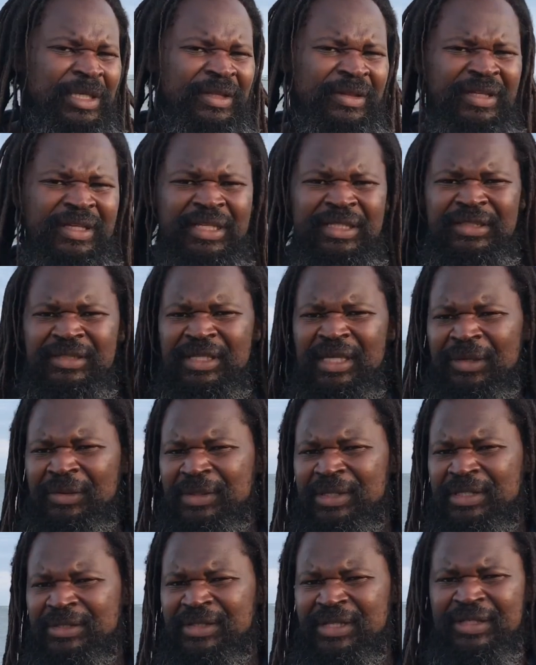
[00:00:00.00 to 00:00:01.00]
these
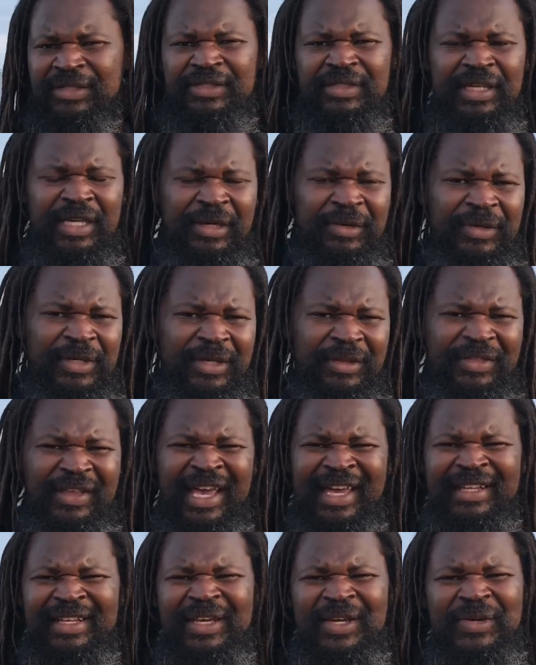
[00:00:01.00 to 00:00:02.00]
areas, this area,
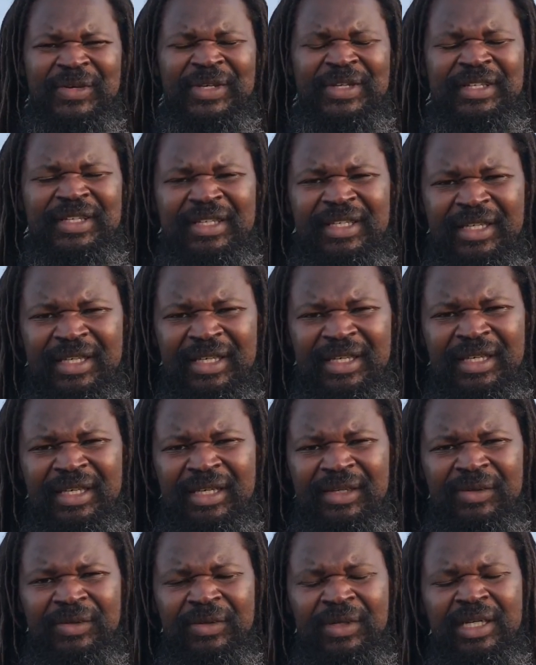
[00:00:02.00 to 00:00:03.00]
that area,
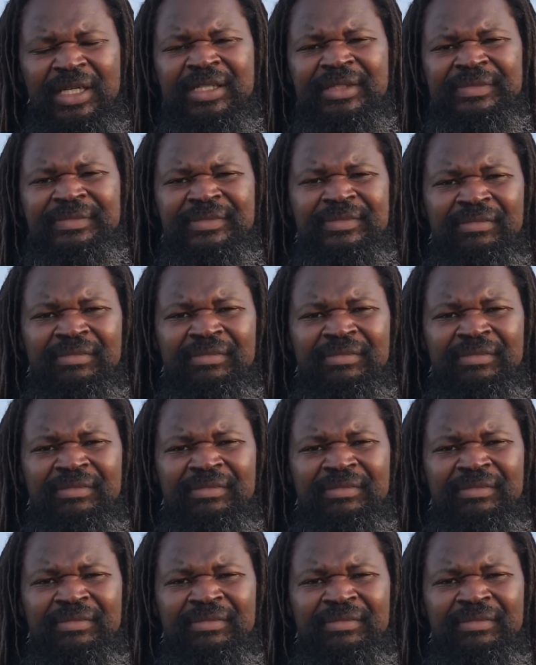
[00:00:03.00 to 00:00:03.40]
right?